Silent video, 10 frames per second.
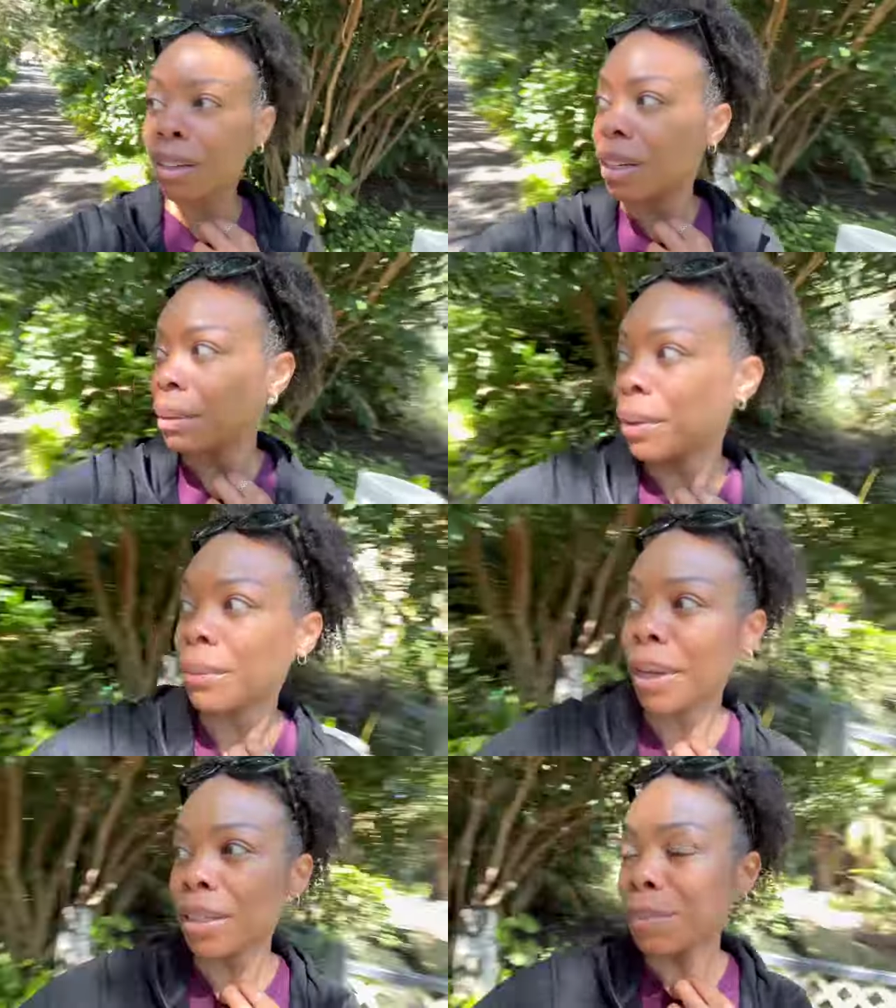Let me go
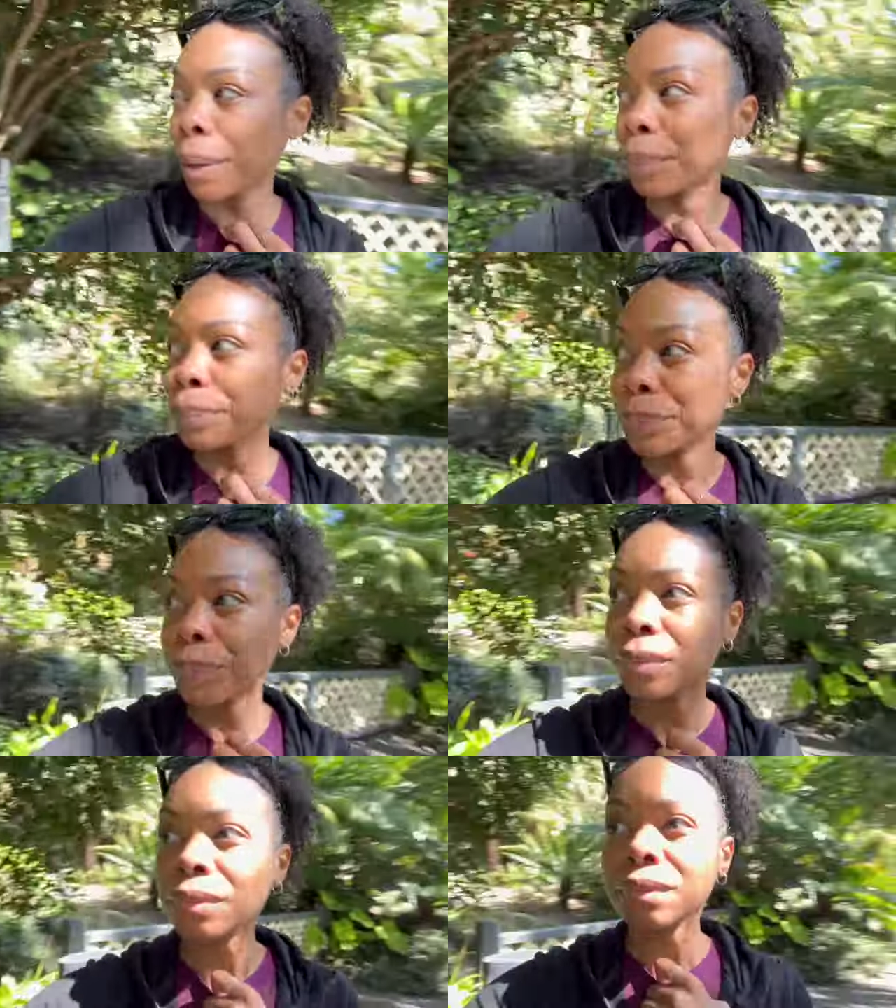back this way.
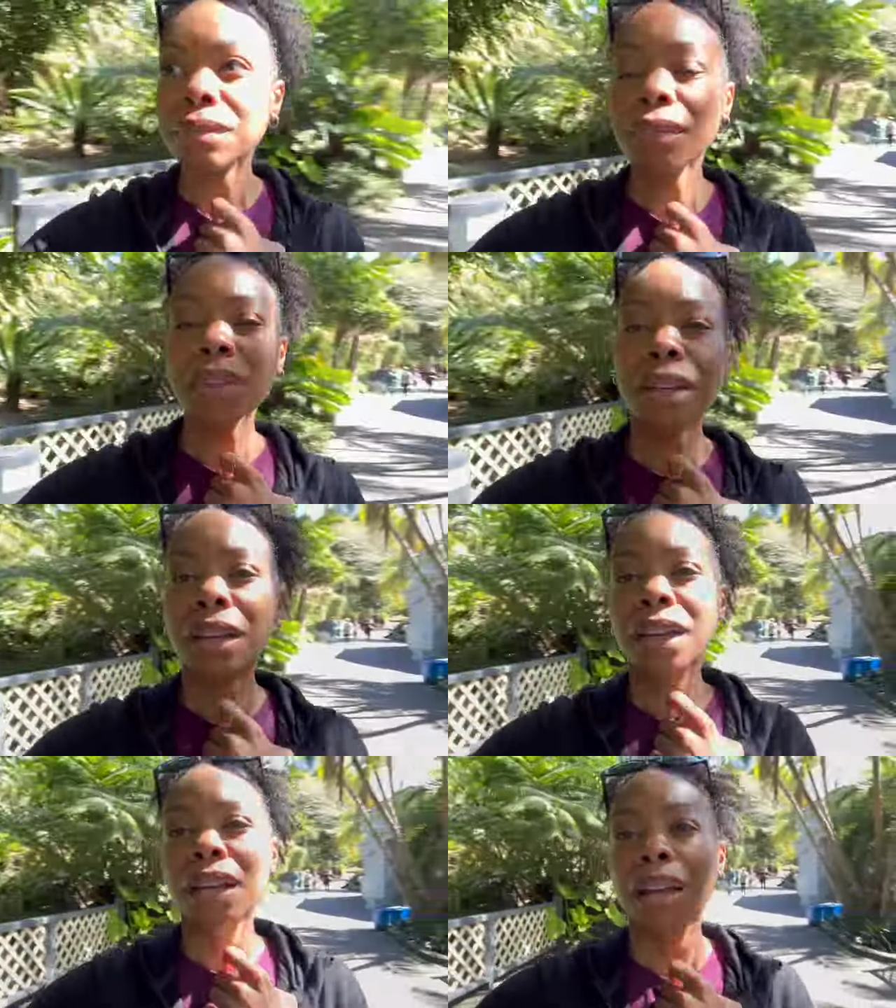
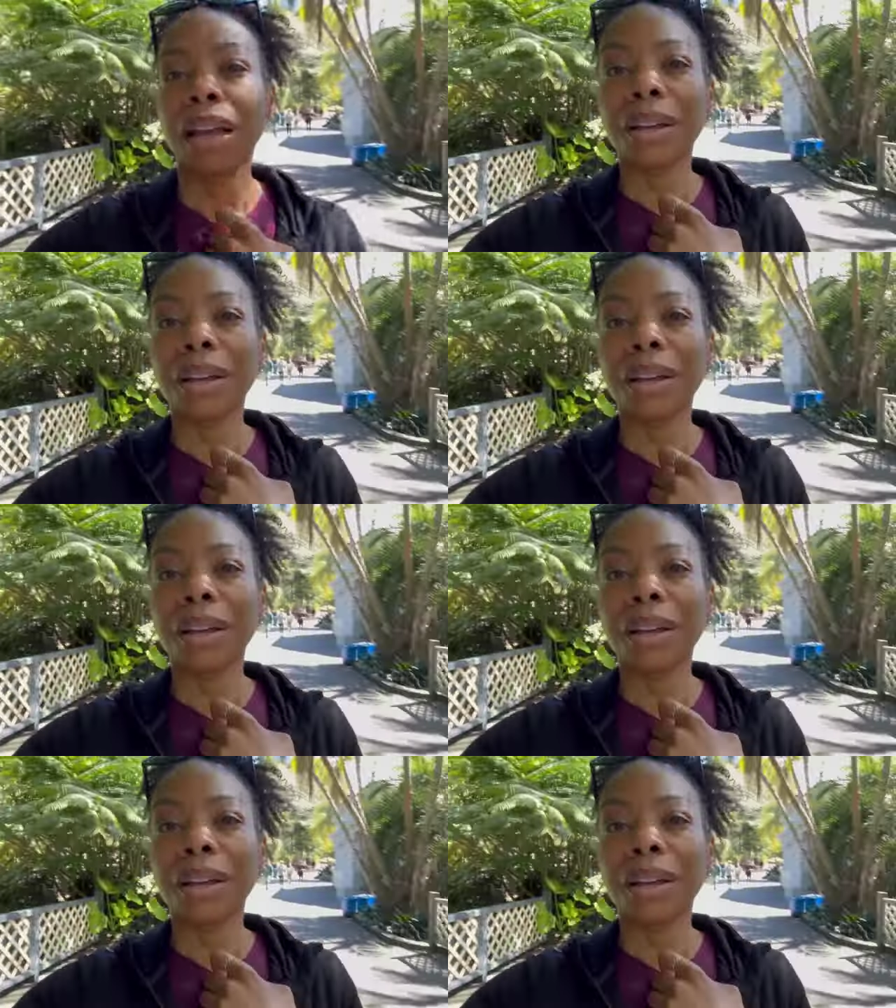I